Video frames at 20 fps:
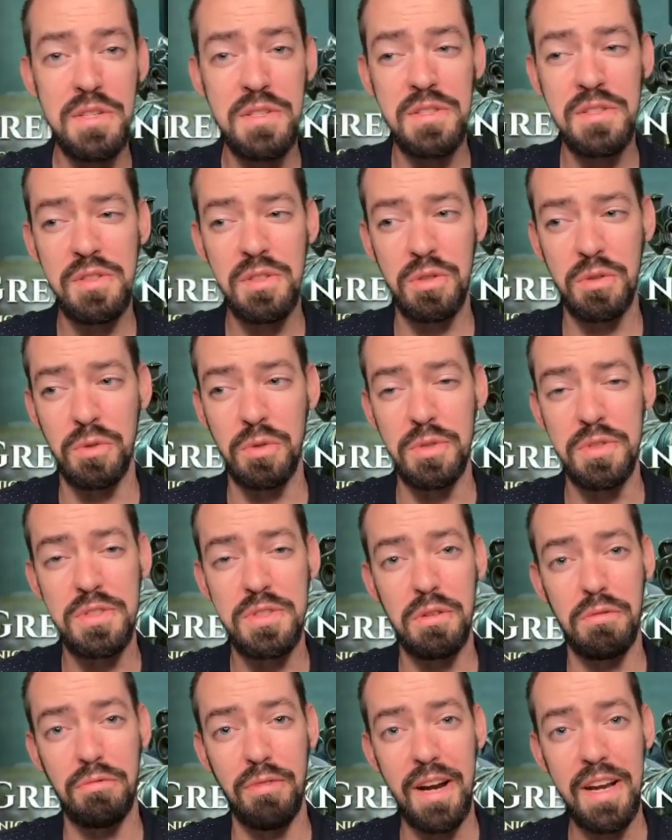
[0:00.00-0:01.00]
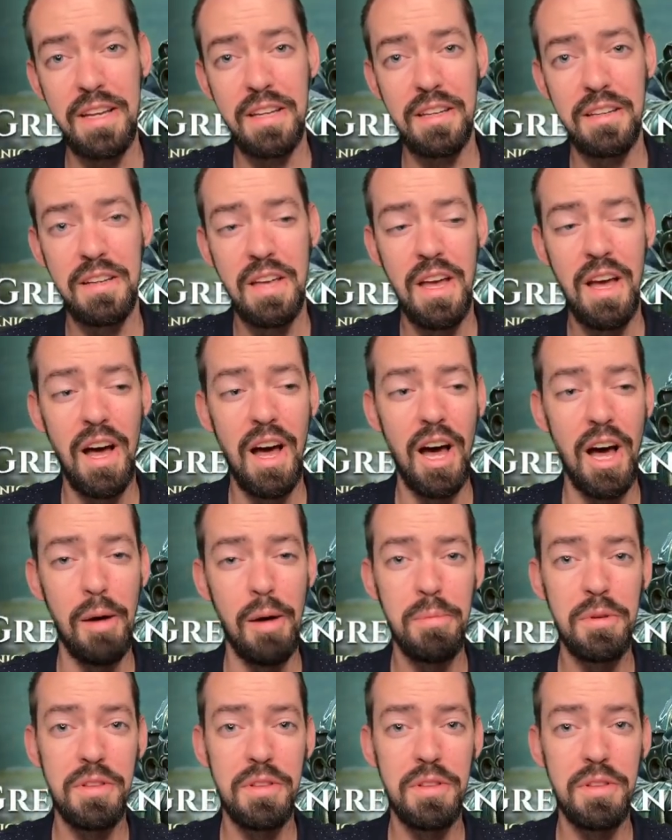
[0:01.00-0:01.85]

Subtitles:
and scrolls to rank up